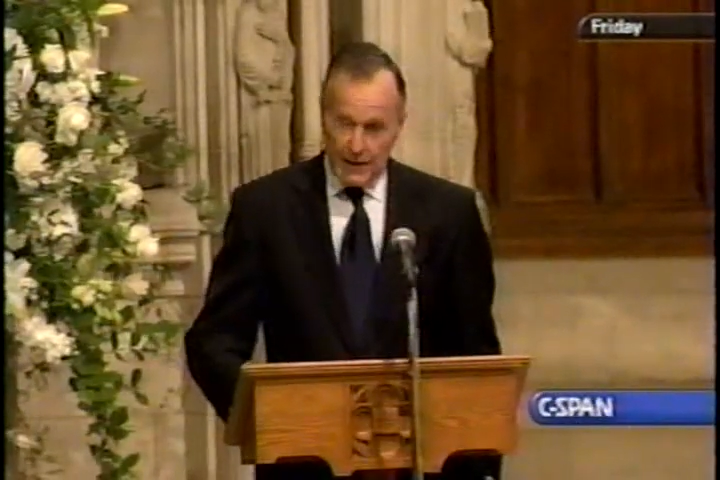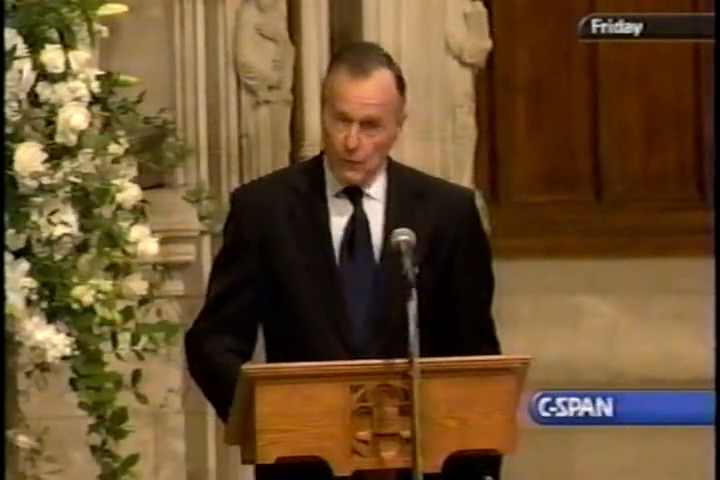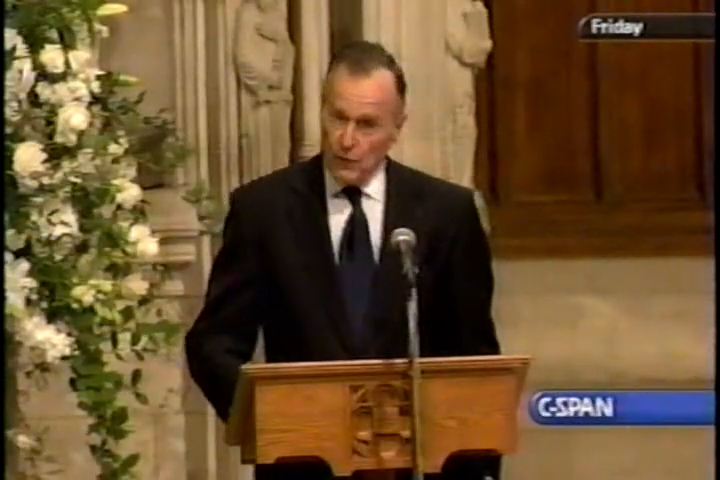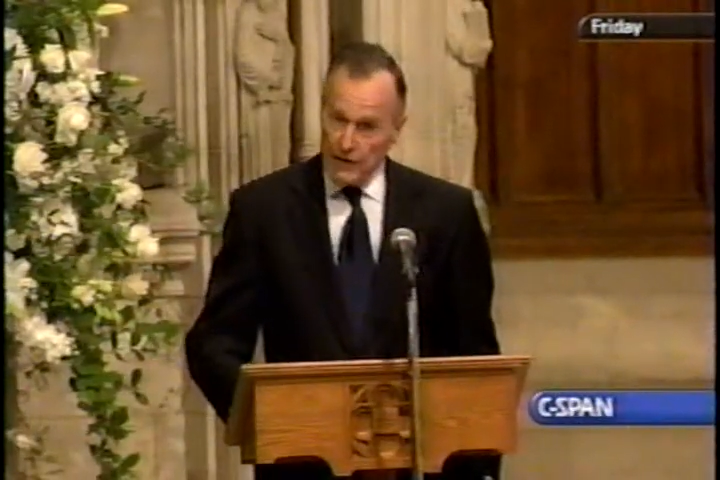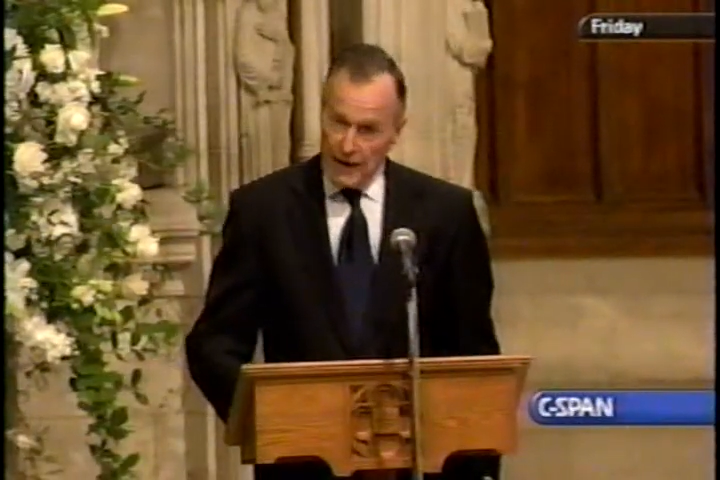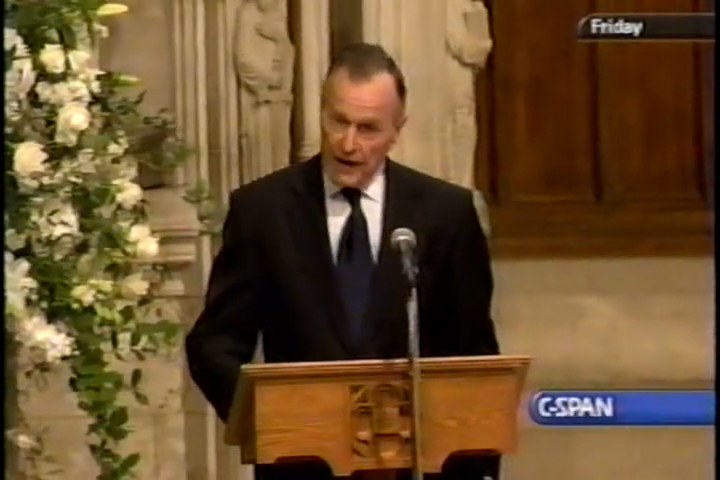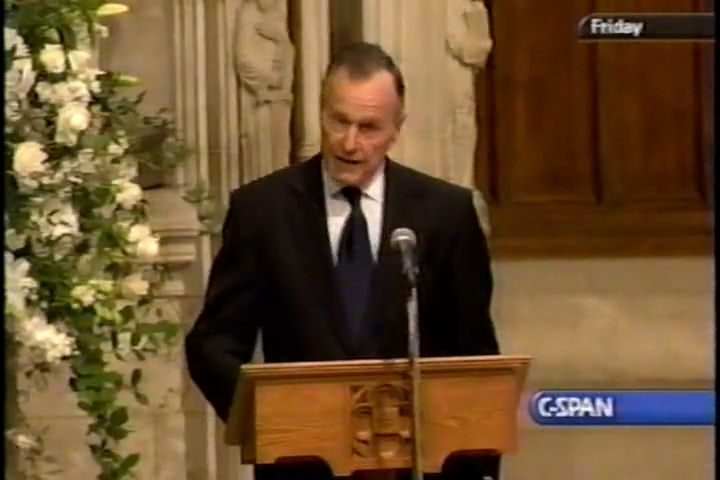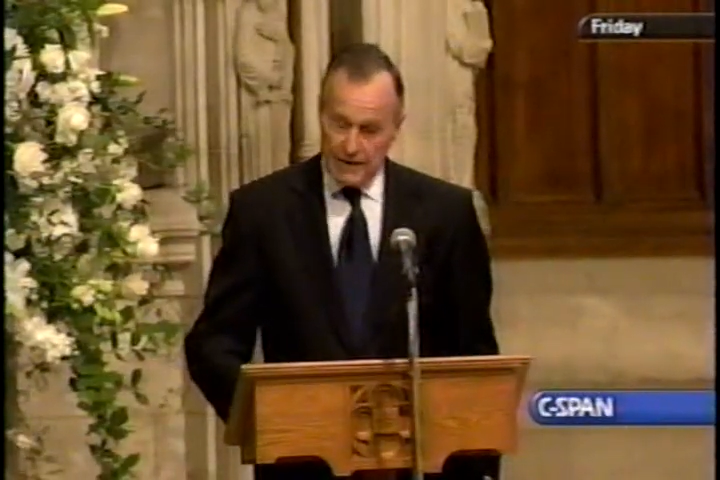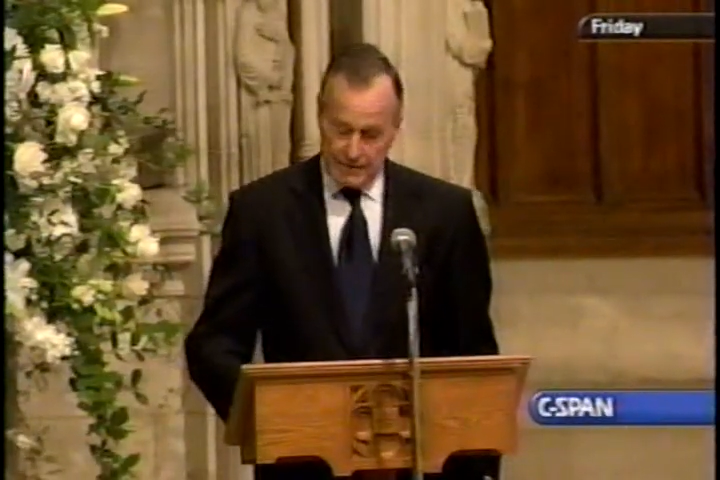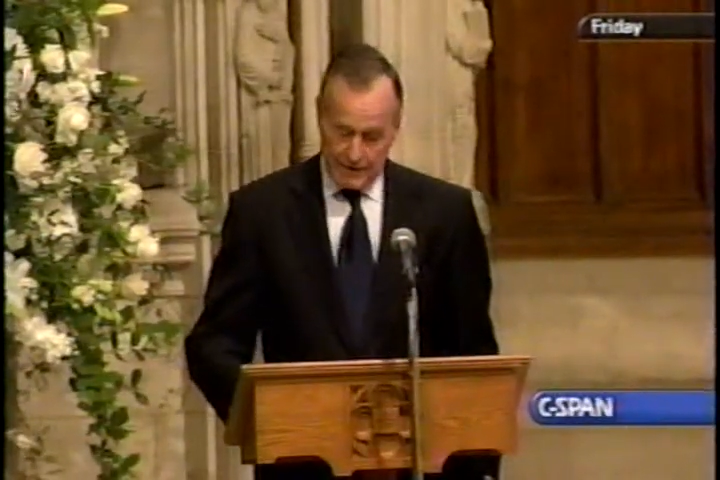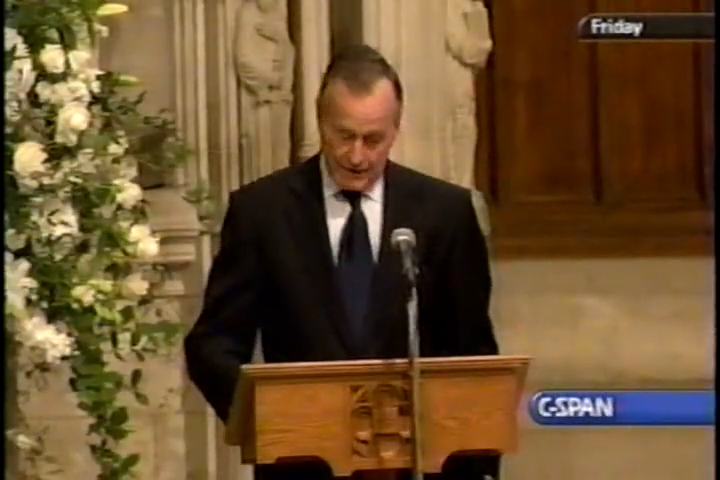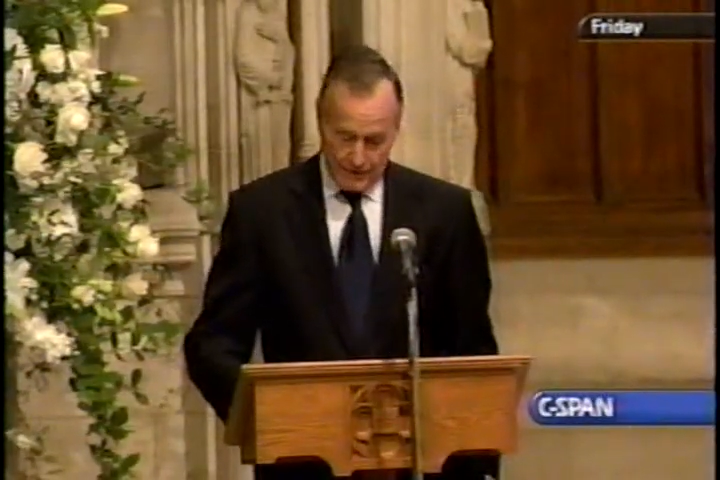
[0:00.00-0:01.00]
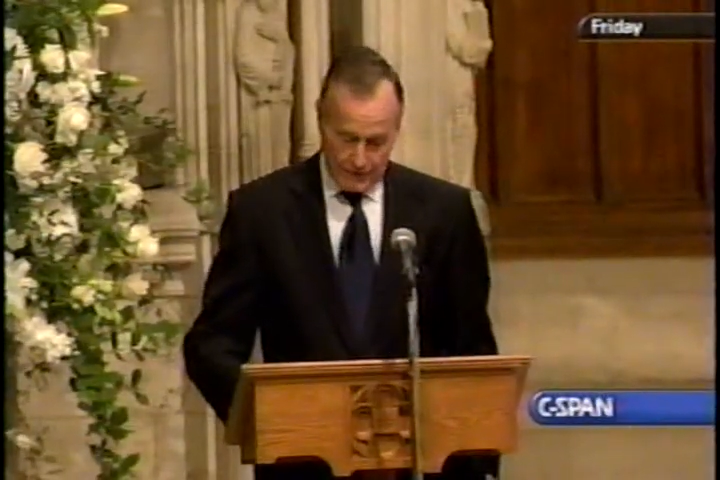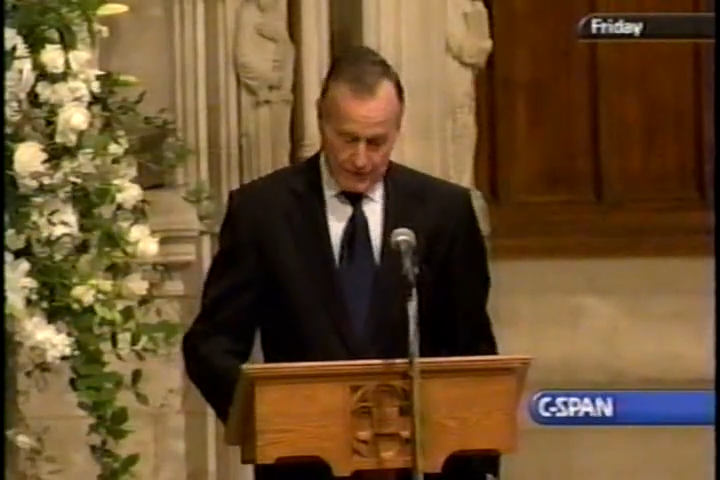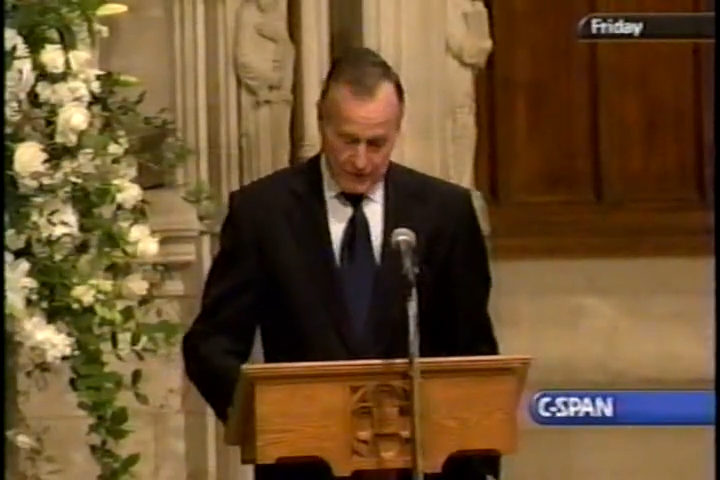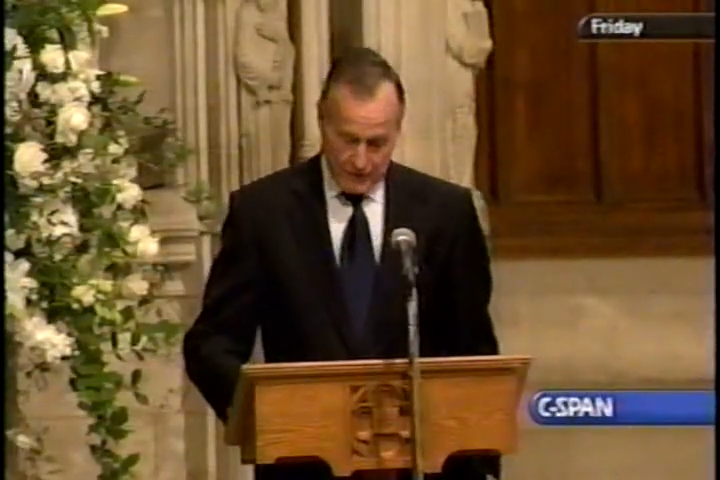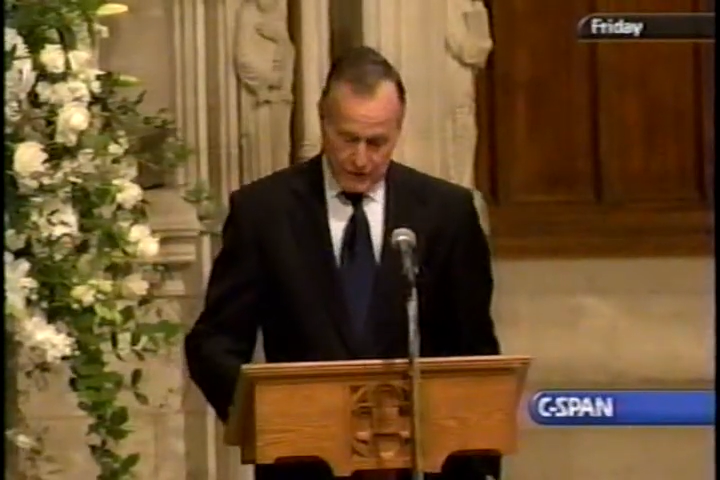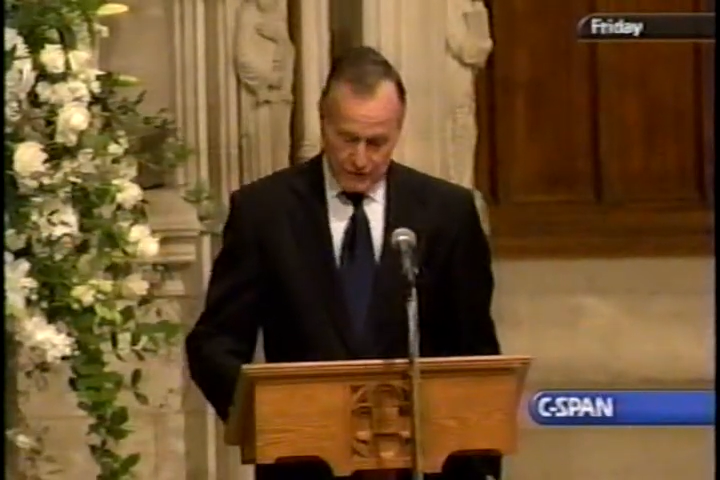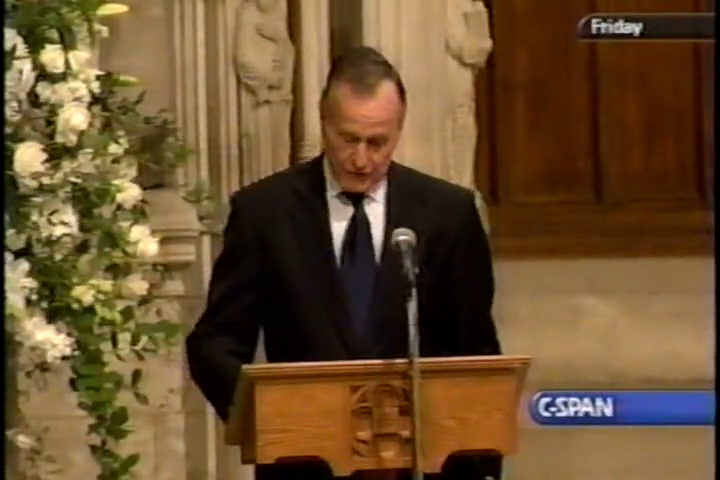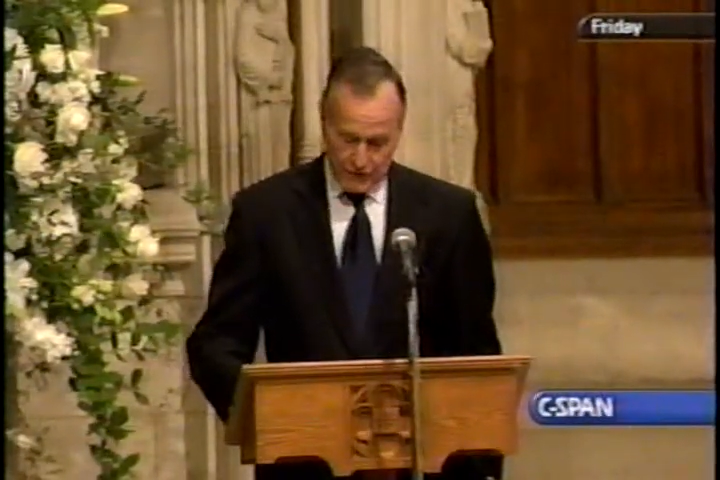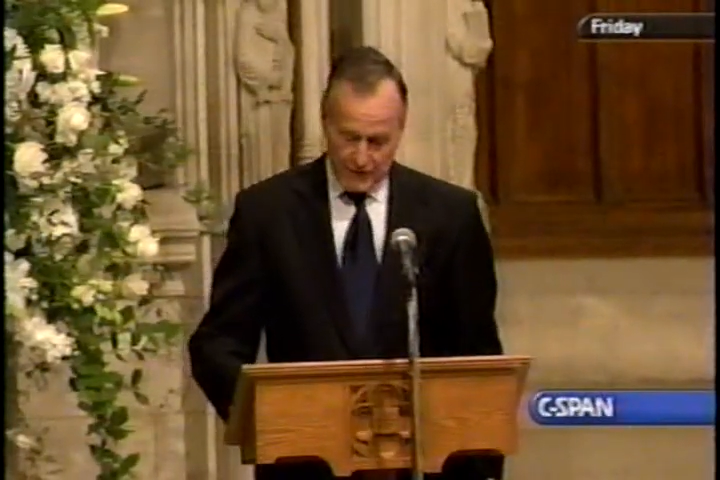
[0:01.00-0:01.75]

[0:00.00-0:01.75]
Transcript: It will not take 100 years